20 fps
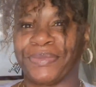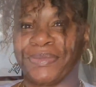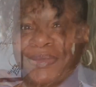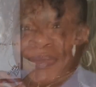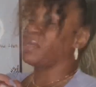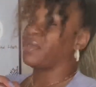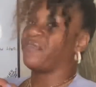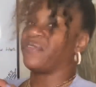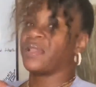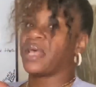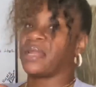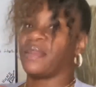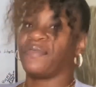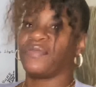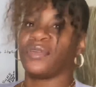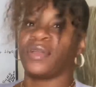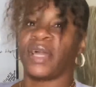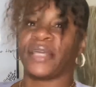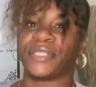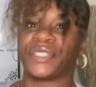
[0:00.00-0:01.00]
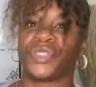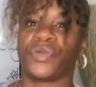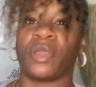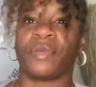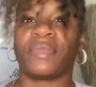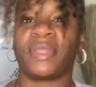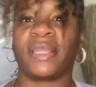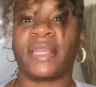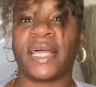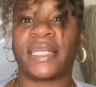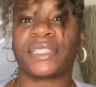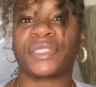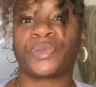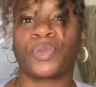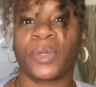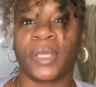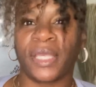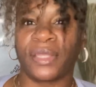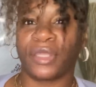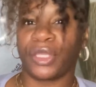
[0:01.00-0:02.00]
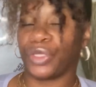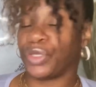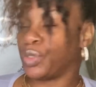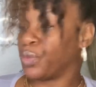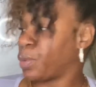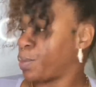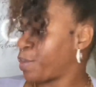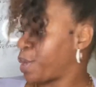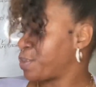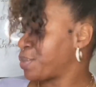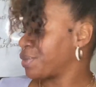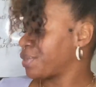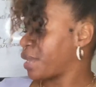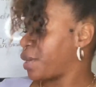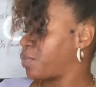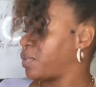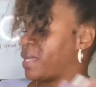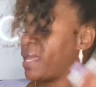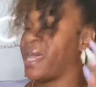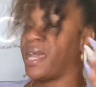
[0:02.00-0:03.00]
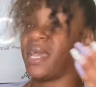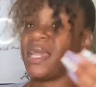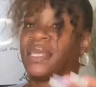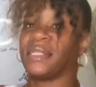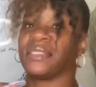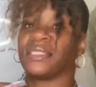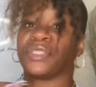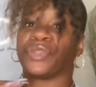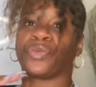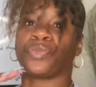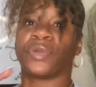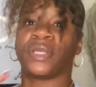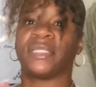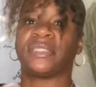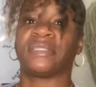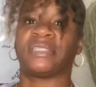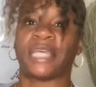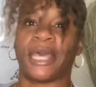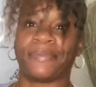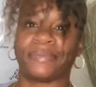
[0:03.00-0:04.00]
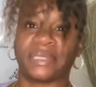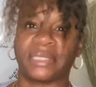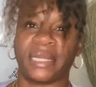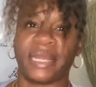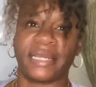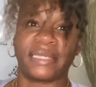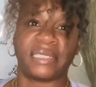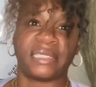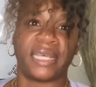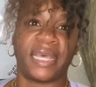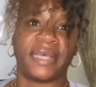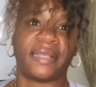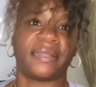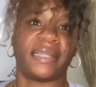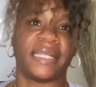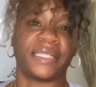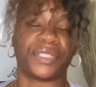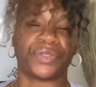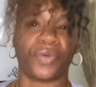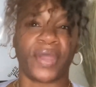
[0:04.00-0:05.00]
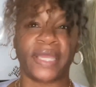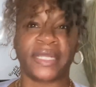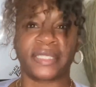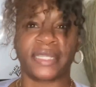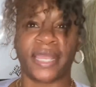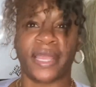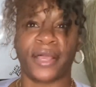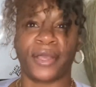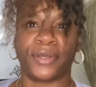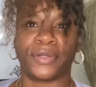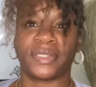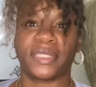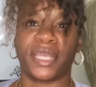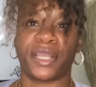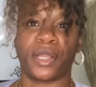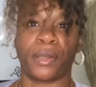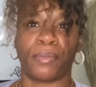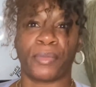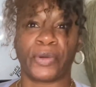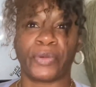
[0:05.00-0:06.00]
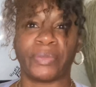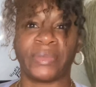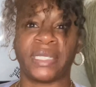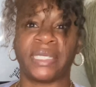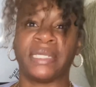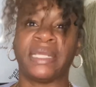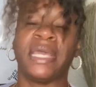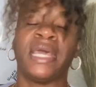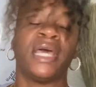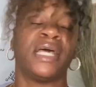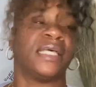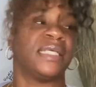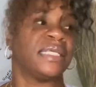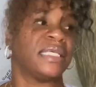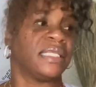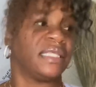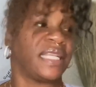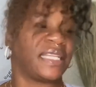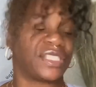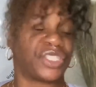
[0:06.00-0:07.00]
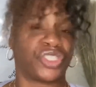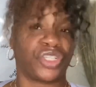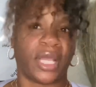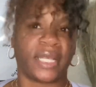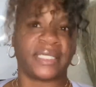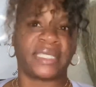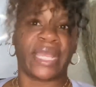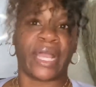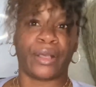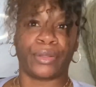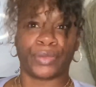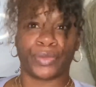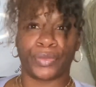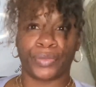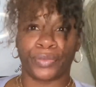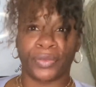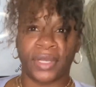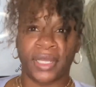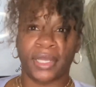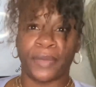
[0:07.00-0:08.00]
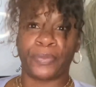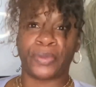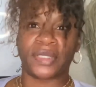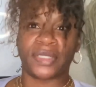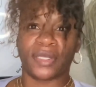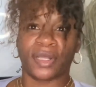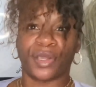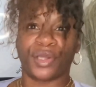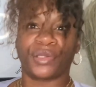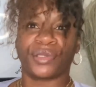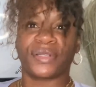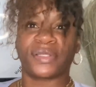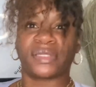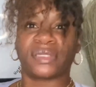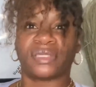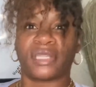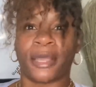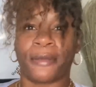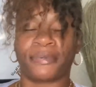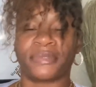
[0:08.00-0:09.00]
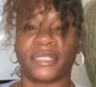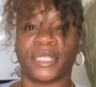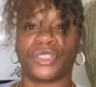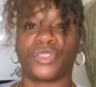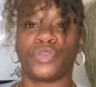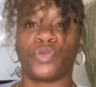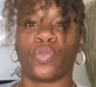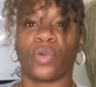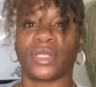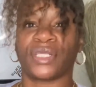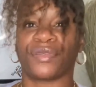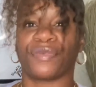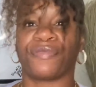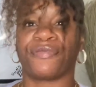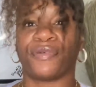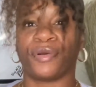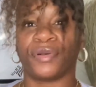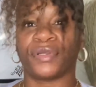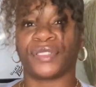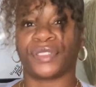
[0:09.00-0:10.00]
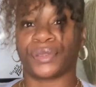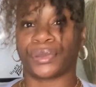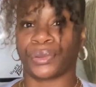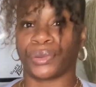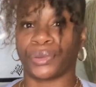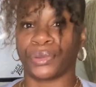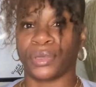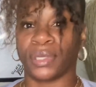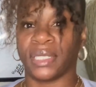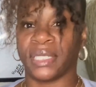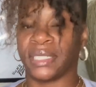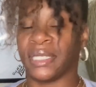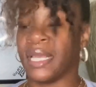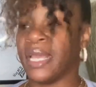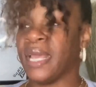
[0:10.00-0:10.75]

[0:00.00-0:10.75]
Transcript: If a lot of you guys joined me last week, then you remember that we had 3 steps that I said, let's write down, take a moment, let's jot down 3 particular steps that you want to focus on